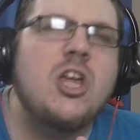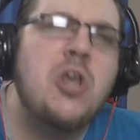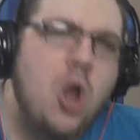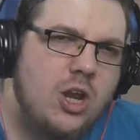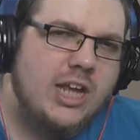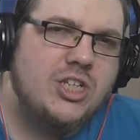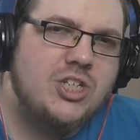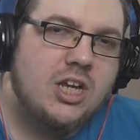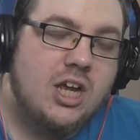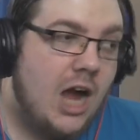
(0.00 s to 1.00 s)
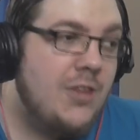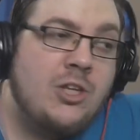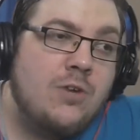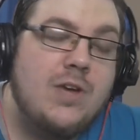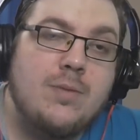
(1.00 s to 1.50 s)
got the knowledge. I
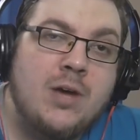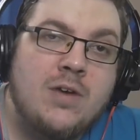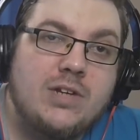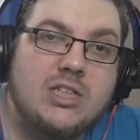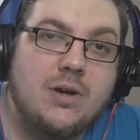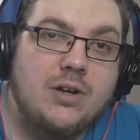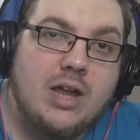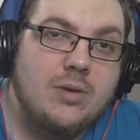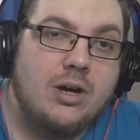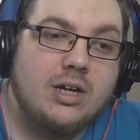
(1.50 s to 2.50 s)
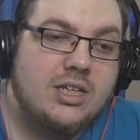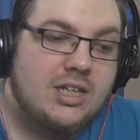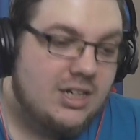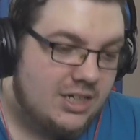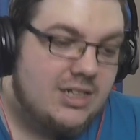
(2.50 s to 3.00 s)
think you're fitting perfectly to our new network.
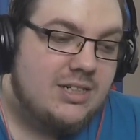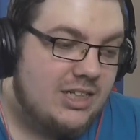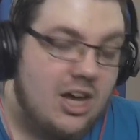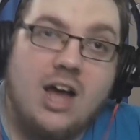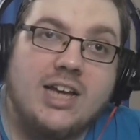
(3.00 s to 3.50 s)
You're